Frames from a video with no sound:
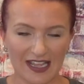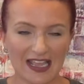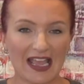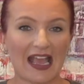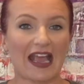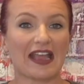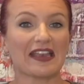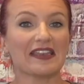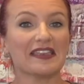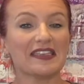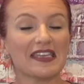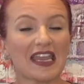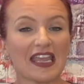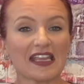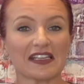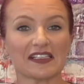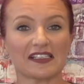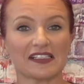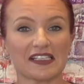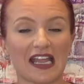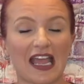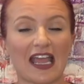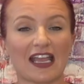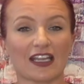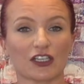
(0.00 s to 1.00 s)
And next
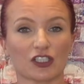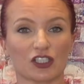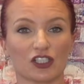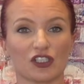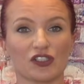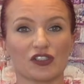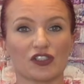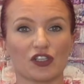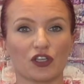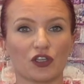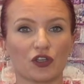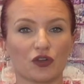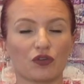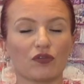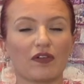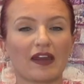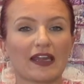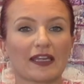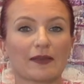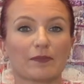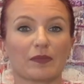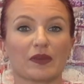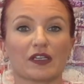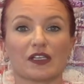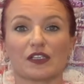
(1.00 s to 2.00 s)
actions are
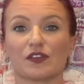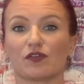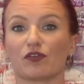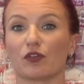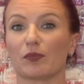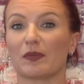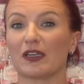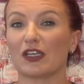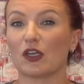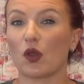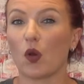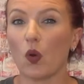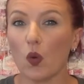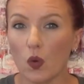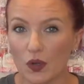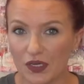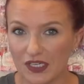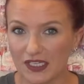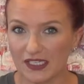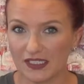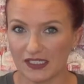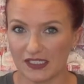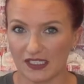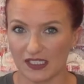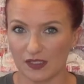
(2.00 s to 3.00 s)
great because from an
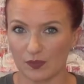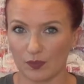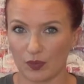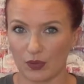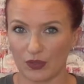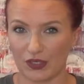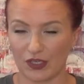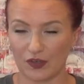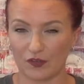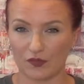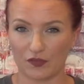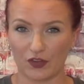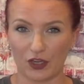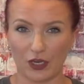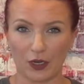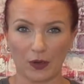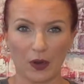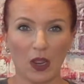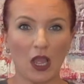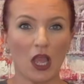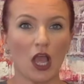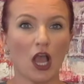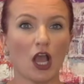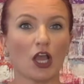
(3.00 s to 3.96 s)
audience's point of view,